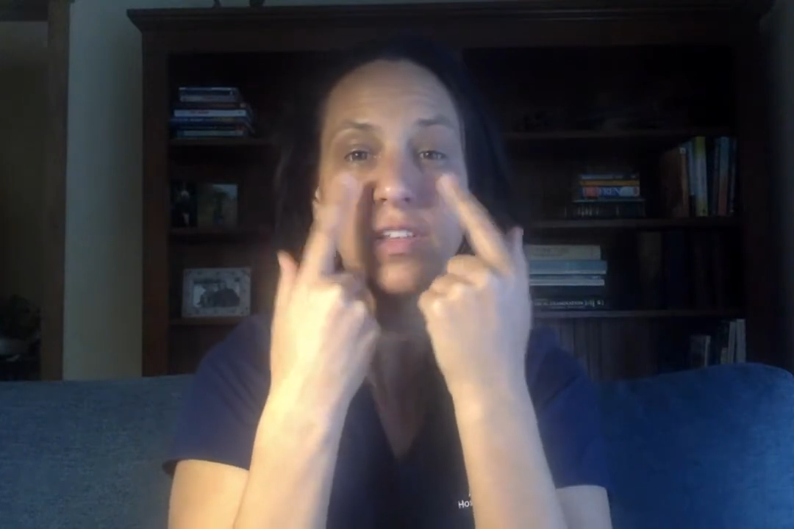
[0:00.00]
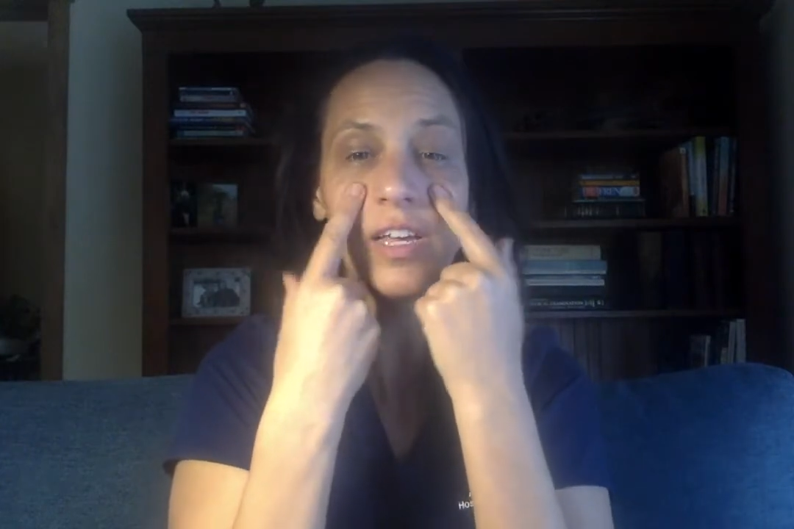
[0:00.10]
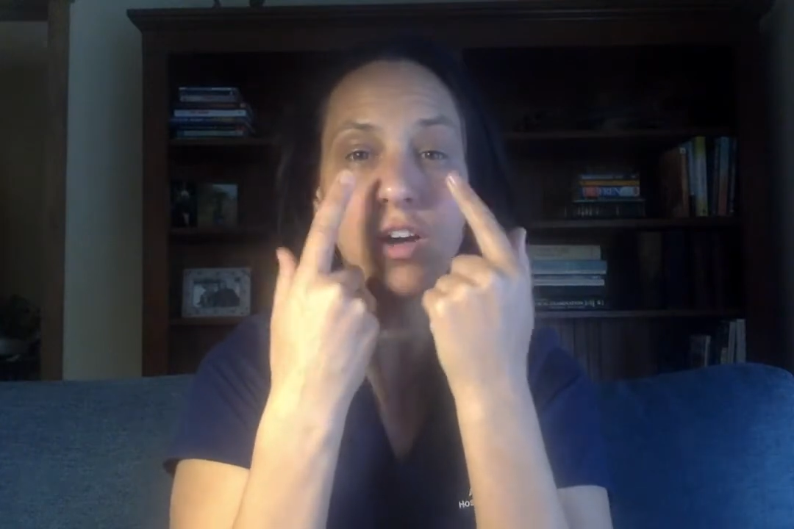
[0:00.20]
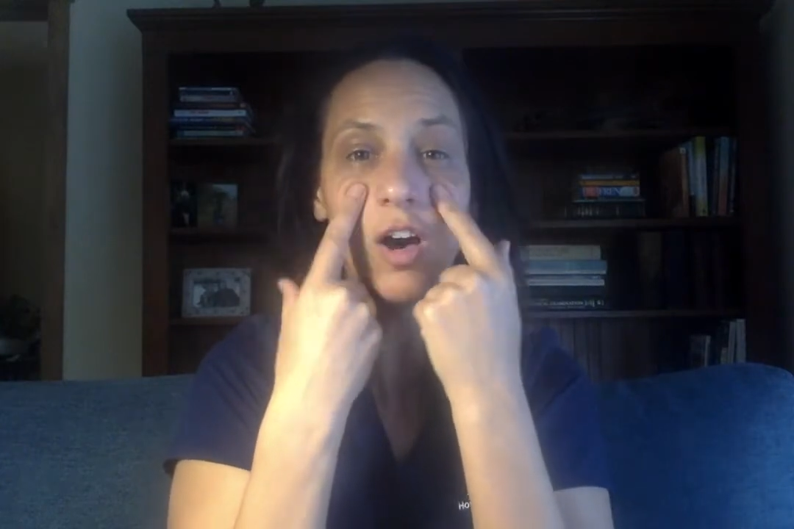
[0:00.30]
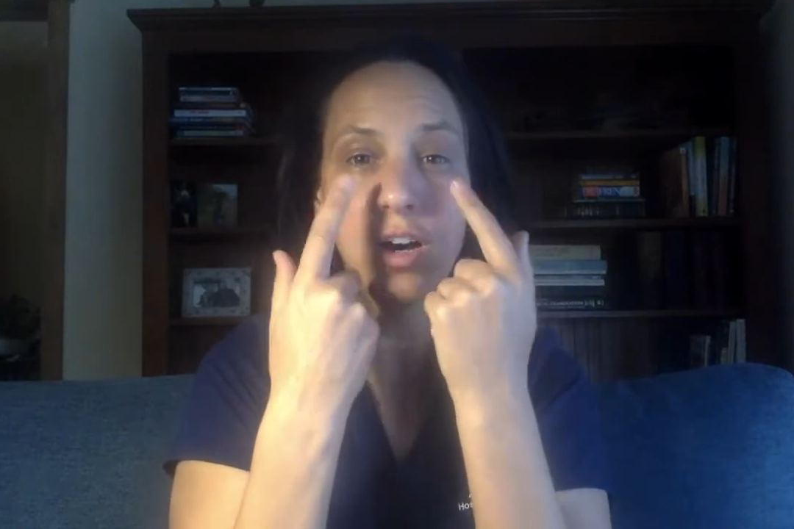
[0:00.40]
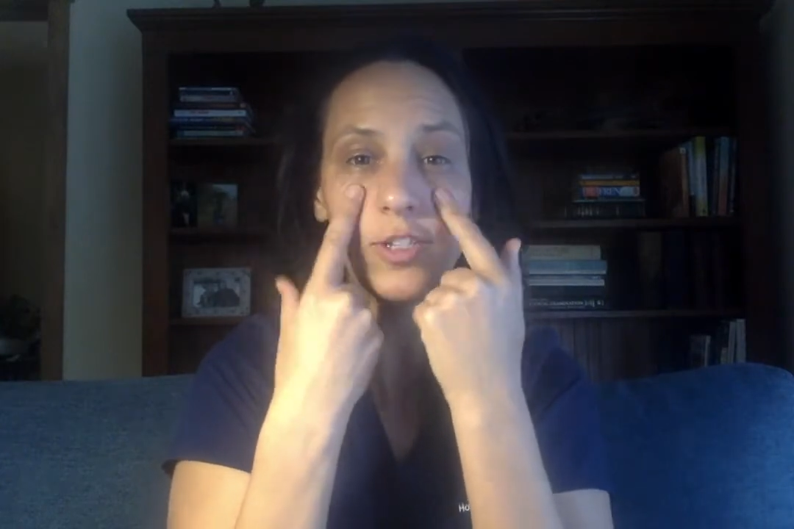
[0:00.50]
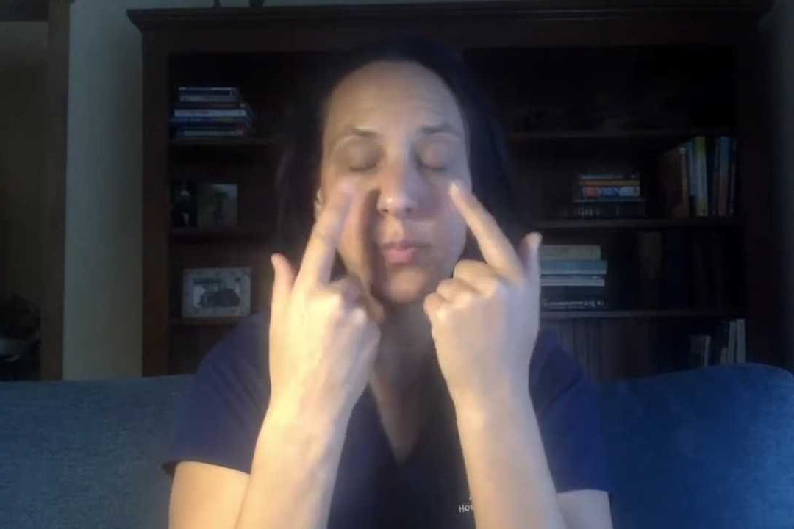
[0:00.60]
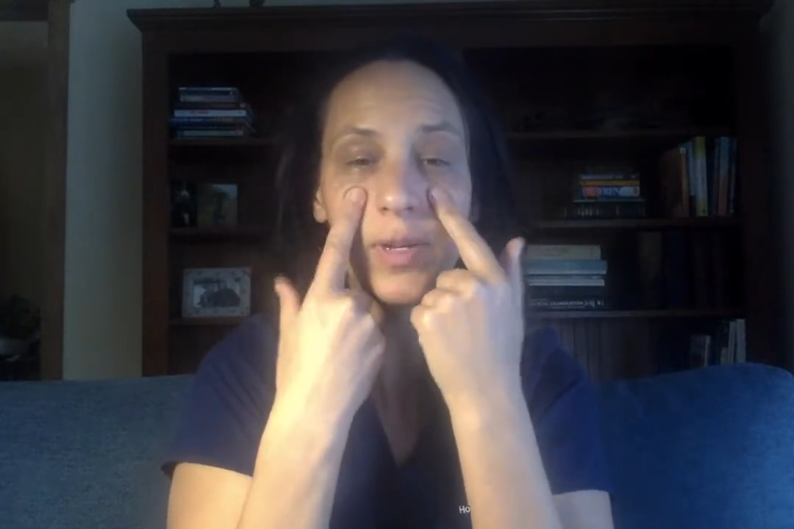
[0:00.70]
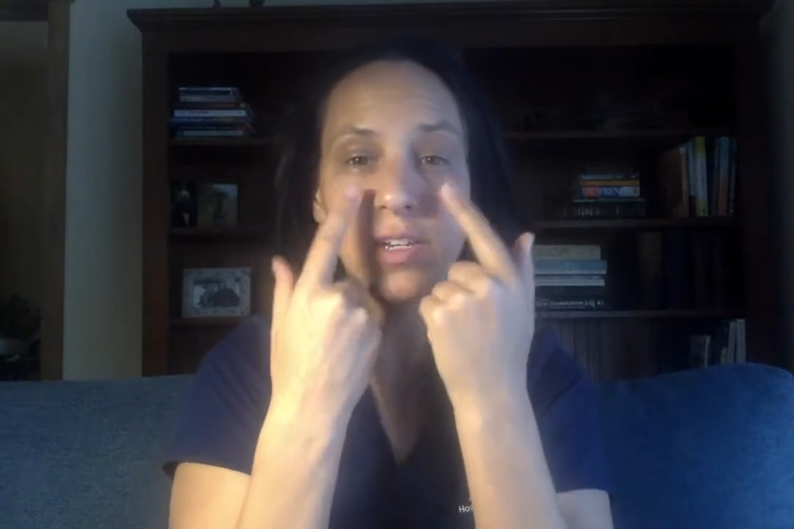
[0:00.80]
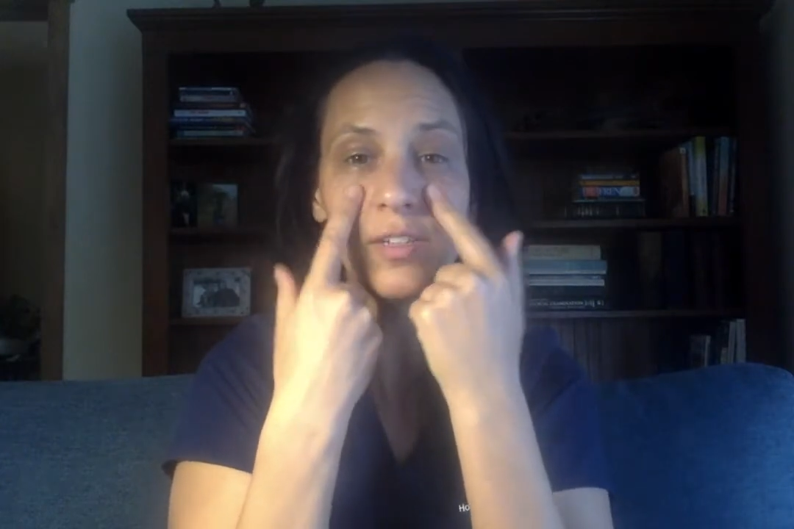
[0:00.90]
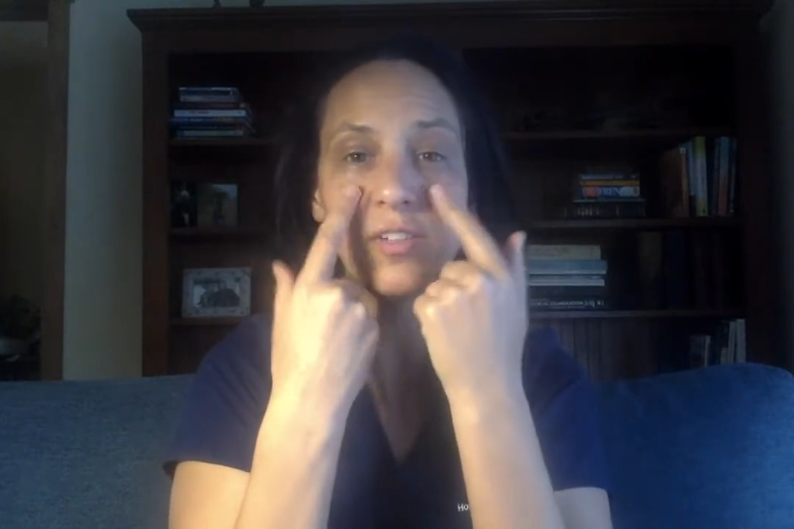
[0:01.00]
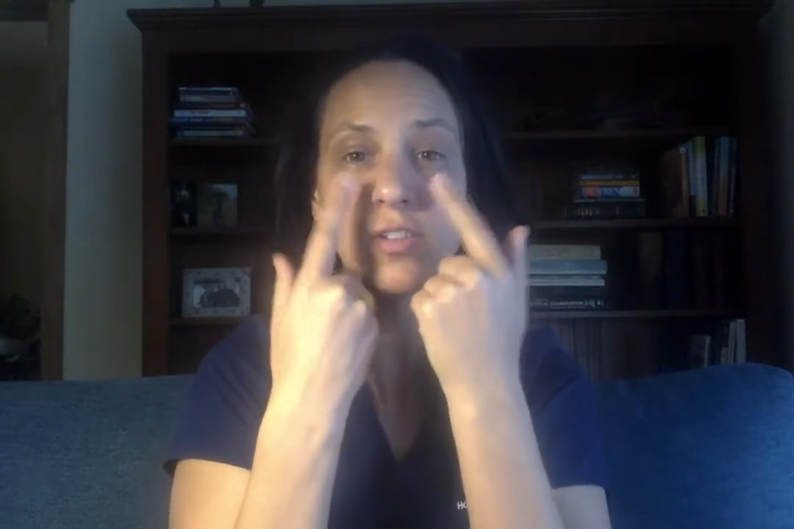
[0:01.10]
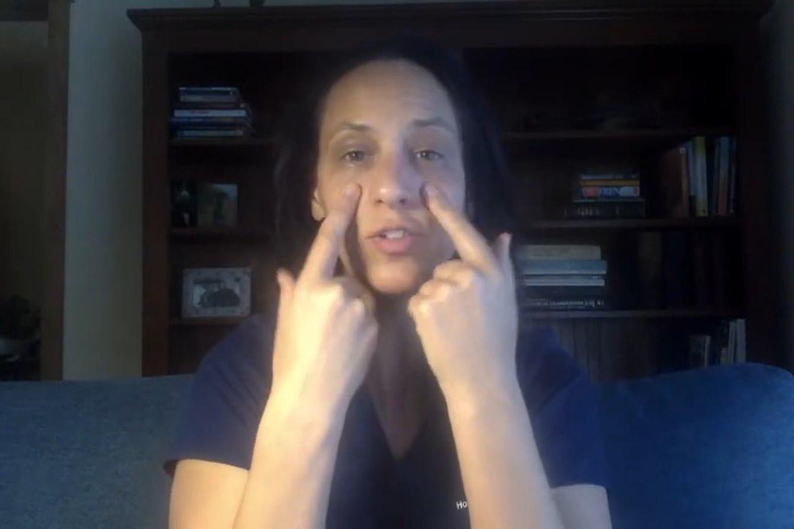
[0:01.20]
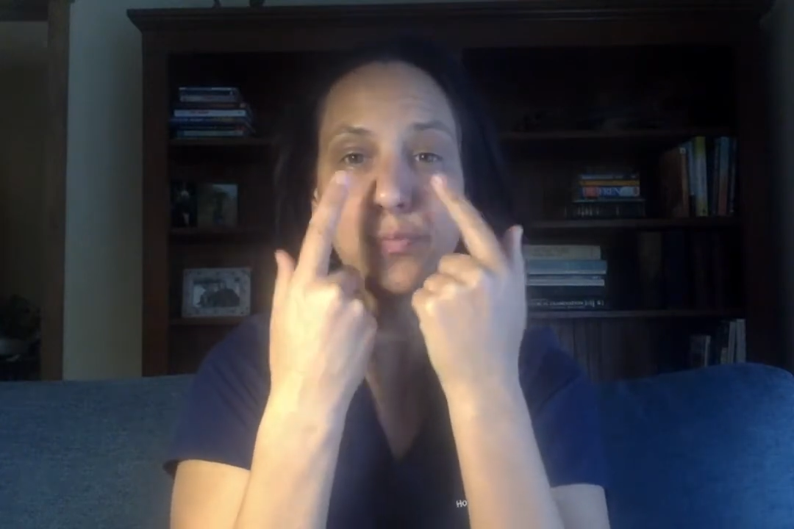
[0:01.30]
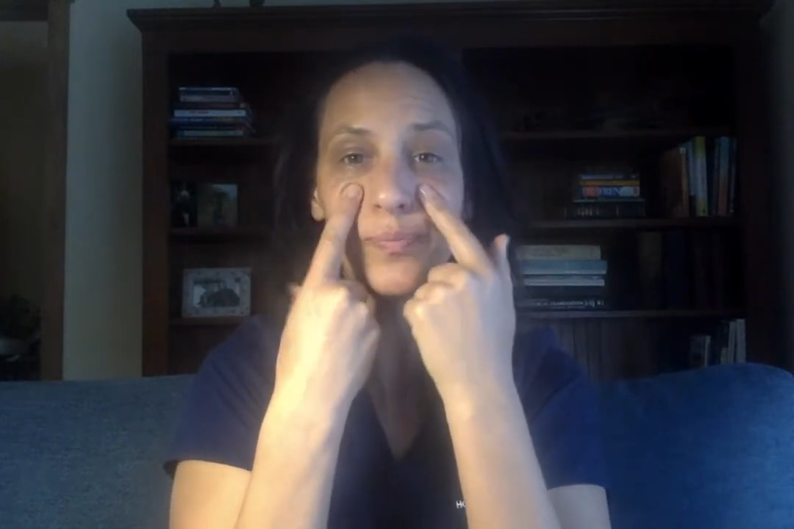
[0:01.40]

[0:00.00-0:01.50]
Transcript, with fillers: like hospice